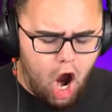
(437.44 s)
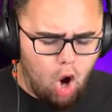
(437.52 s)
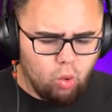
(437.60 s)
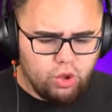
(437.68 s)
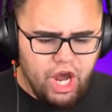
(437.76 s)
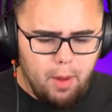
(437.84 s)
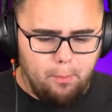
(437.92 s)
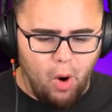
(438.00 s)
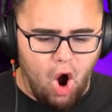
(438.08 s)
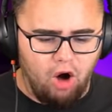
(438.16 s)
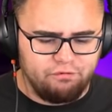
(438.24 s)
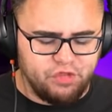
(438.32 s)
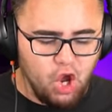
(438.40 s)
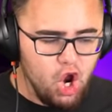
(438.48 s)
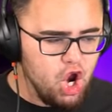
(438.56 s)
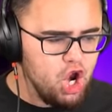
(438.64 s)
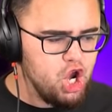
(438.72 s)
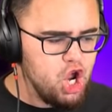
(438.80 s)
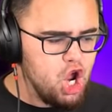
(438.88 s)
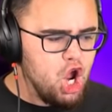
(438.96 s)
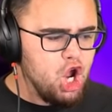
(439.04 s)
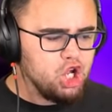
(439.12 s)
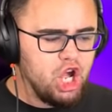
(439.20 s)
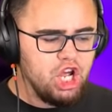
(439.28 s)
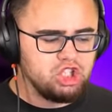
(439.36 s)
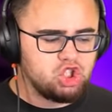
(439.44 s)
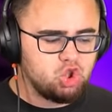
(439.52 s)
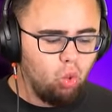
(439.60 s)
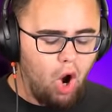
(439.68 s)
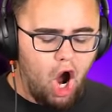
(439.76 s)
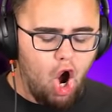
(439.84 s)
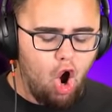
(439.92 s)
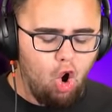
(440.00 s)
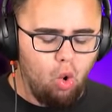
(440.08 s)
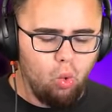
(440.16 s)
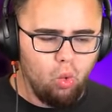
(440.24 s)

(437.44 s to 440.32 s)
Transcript: I'll get bolted! Get swole!